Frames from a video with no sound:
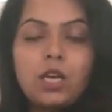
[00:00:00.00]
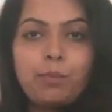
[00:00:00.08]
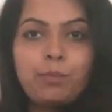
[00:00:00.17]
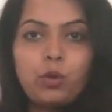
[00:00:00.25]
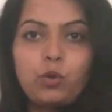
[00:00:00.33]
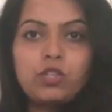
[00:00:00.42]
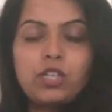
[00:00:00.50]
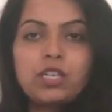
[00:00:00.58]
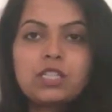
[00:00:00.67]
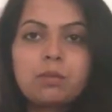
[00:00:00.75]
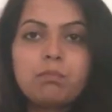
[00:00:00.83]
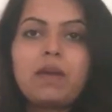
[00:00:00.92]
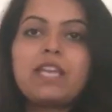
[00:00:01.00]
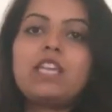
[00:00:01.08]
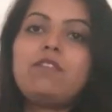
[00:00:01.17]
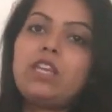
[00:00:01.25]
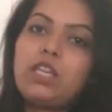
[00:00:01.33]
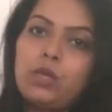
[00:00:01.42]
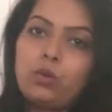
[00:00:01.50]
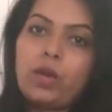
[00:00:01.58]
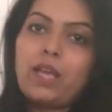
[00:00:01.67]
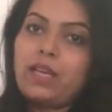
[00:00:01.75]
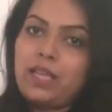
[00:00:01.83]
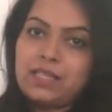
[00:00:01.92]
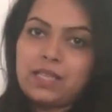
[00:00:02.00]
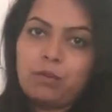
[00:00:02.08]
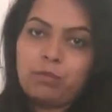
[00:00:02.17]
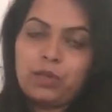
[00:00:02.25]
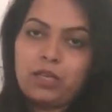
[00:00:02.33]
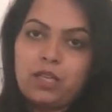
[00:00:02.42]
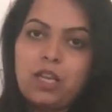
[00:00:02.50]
approaches by giving you an example.